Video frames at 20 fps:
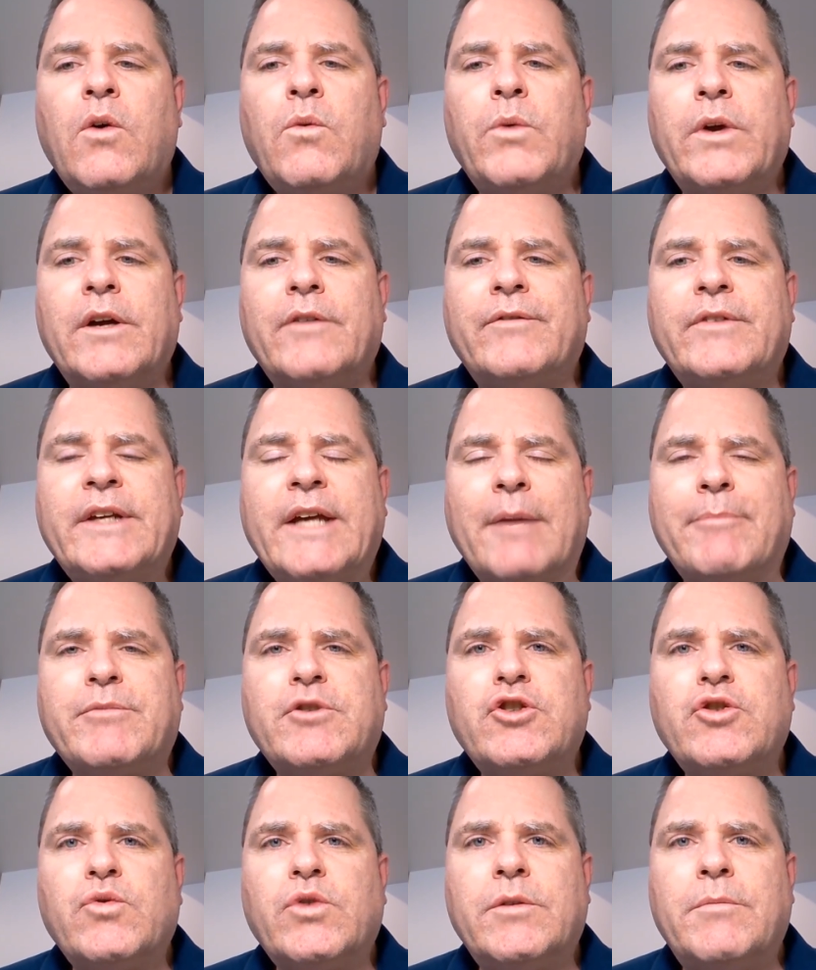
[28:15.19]
We have
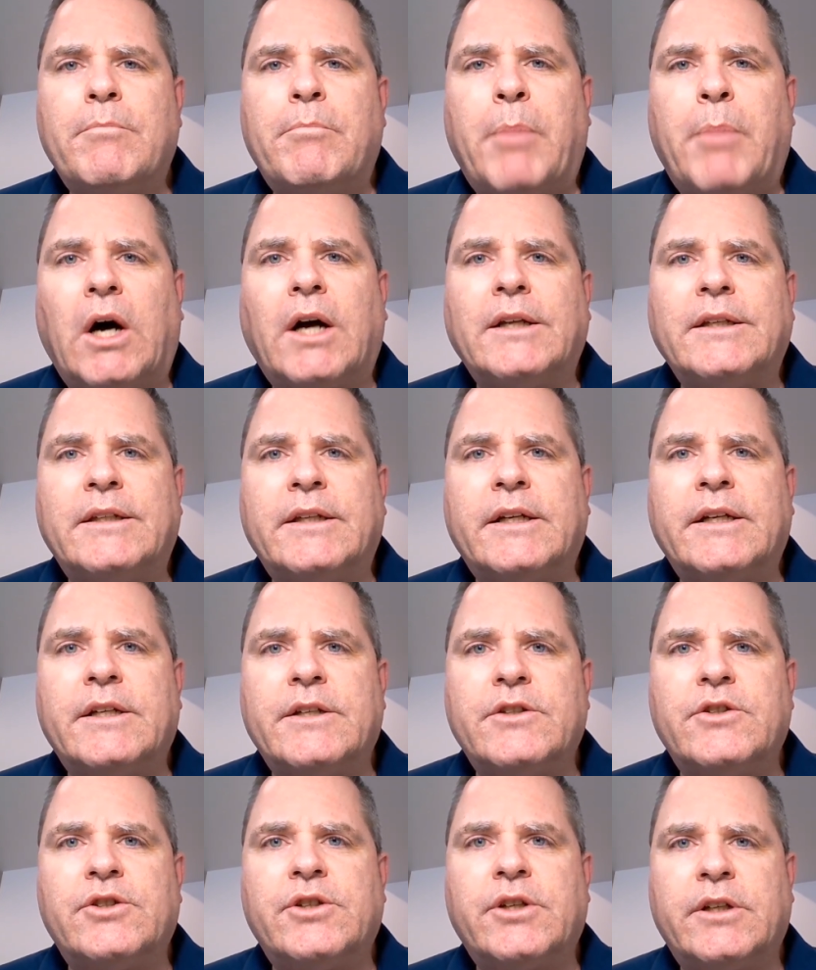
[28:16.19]
kept you in
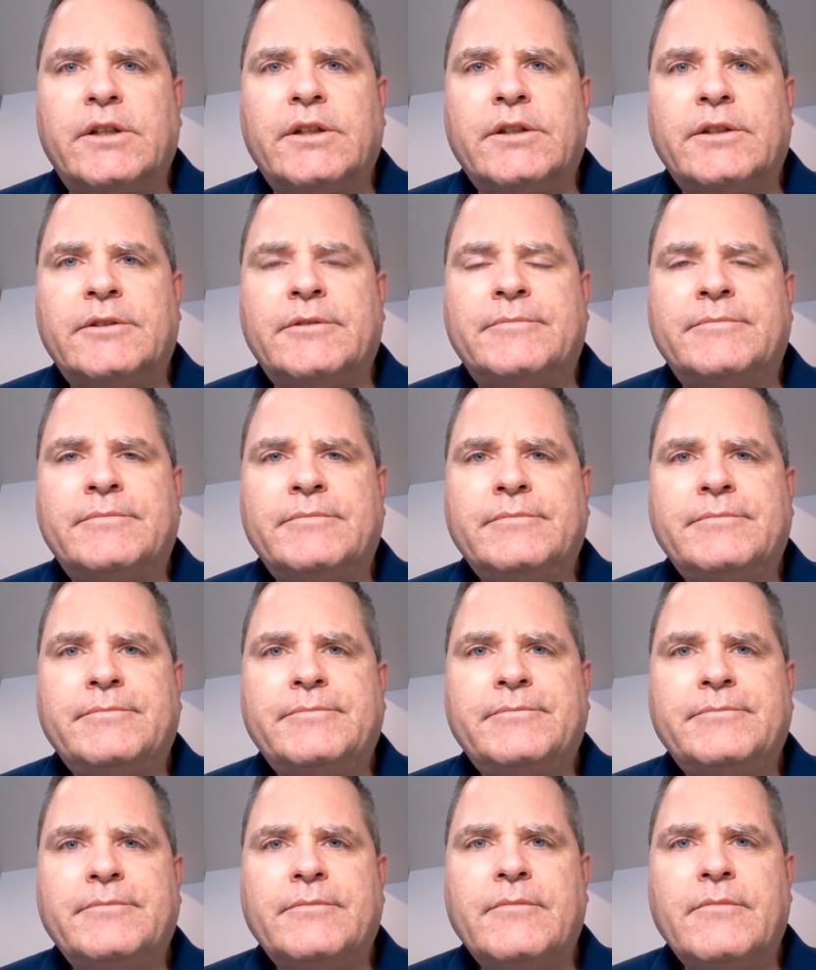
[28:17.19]
bondage,
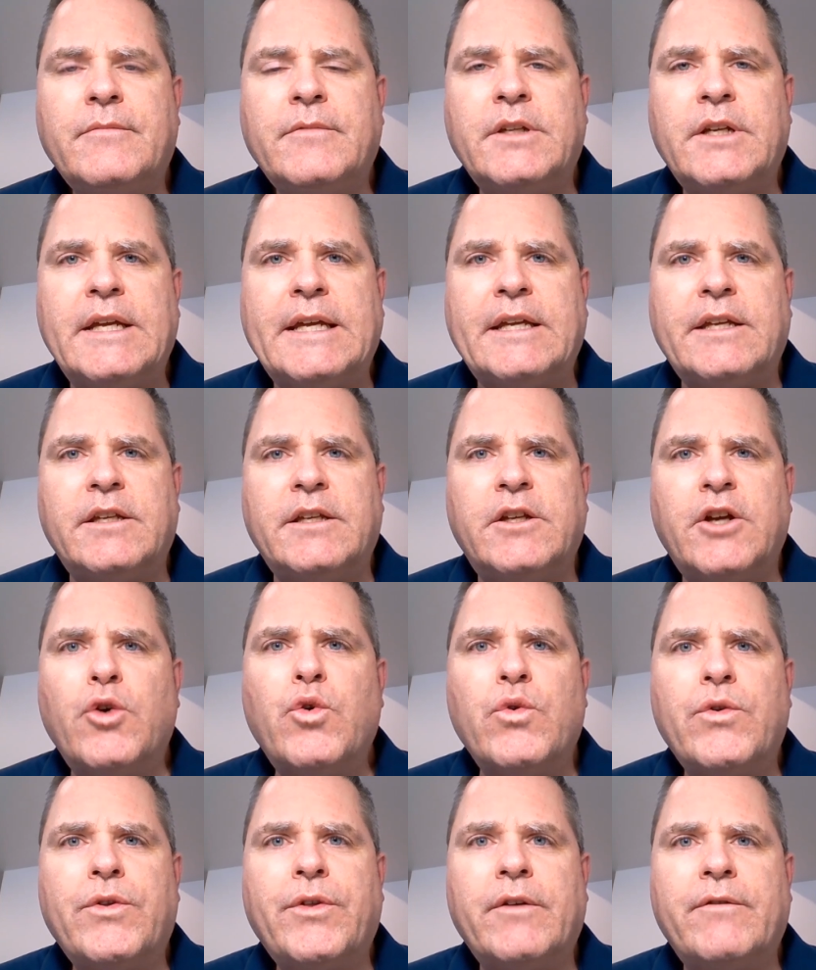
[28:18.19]
ye
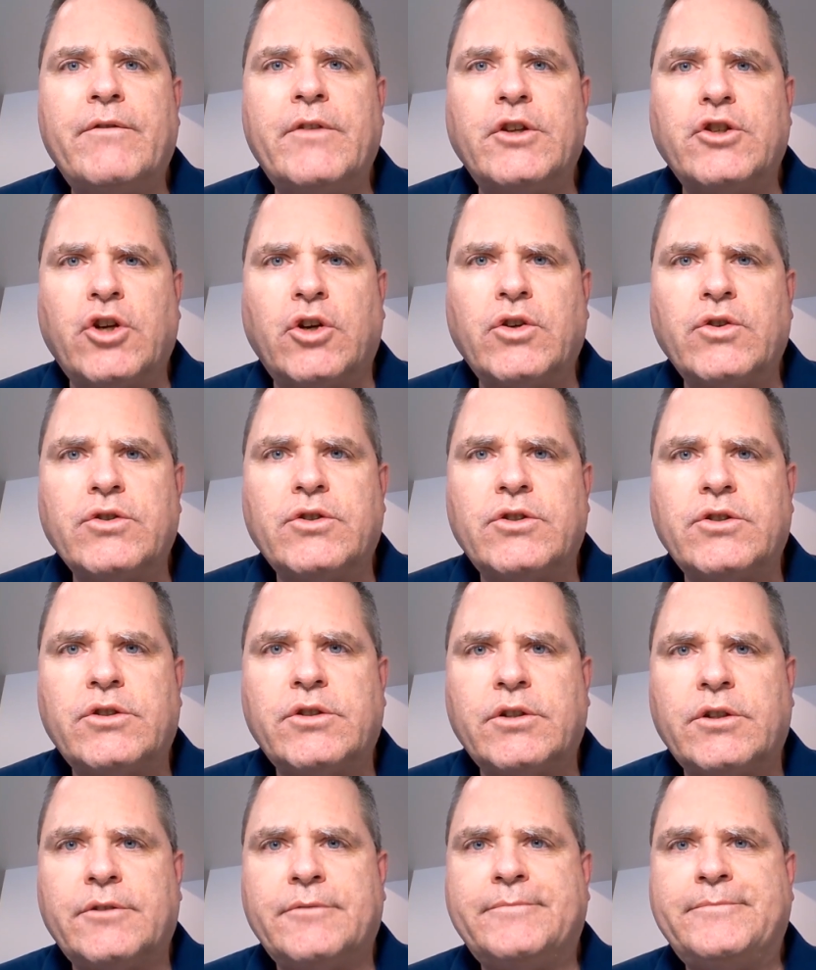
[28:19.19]
youth of the
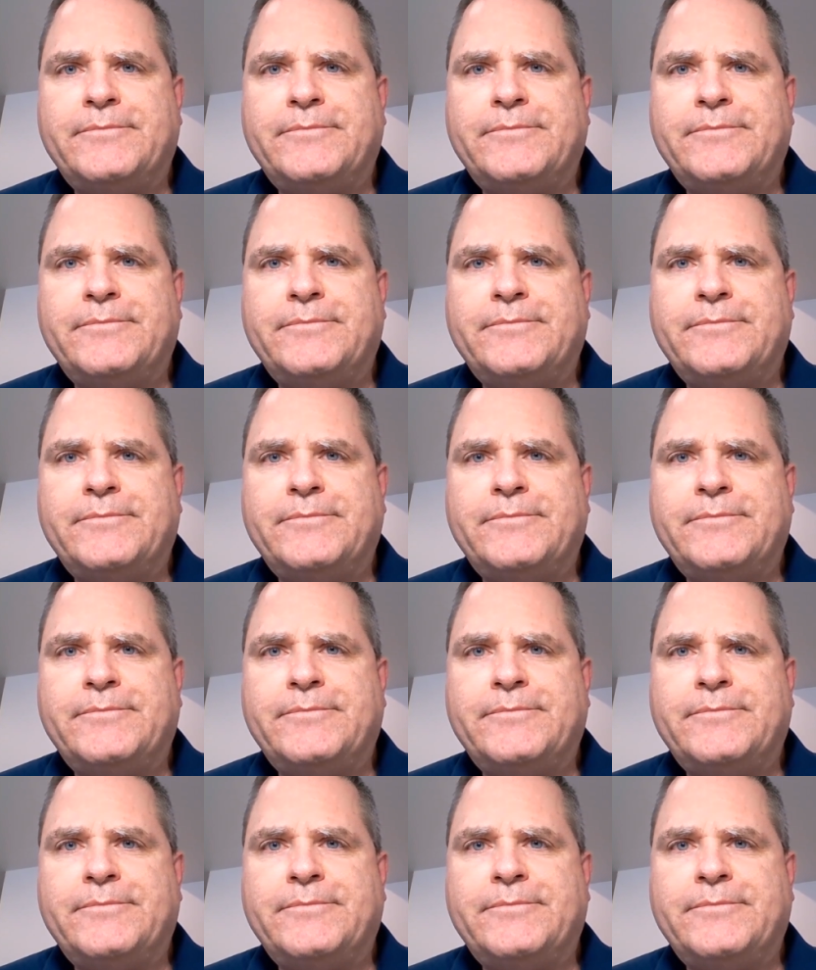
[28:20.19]
church.